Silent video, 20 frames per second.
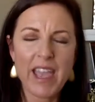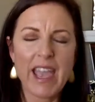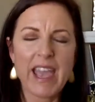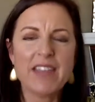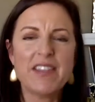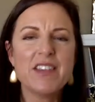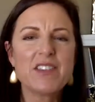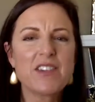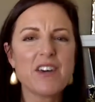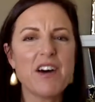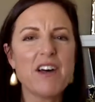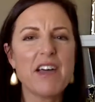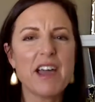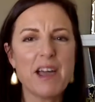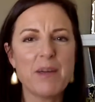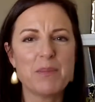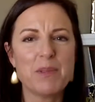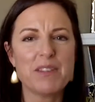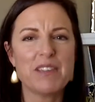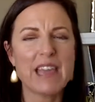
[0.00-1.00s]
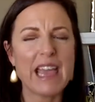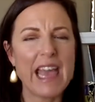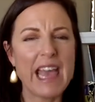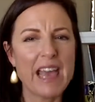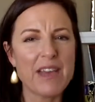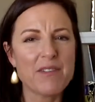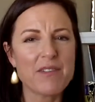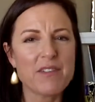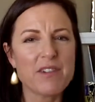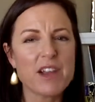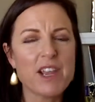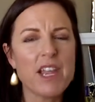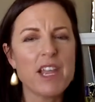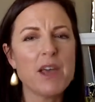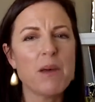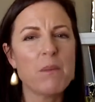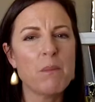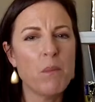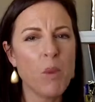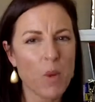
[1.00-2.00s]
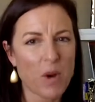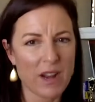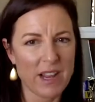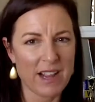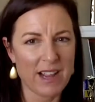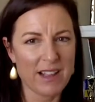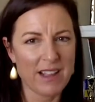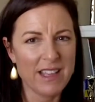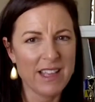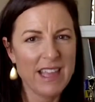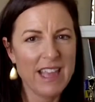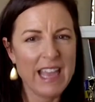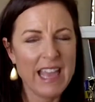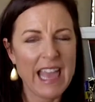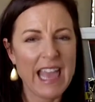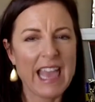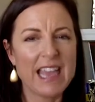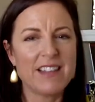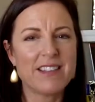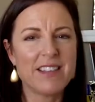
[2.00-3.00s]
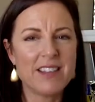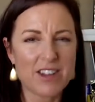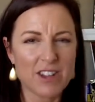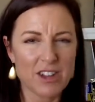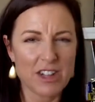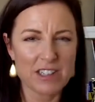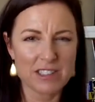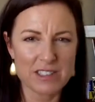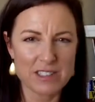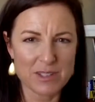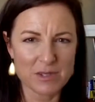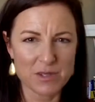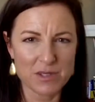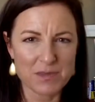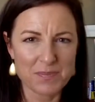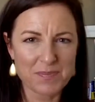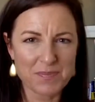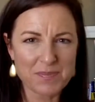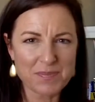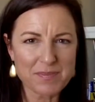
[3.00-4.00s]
And this call happens every morning at 10 o'clock Central.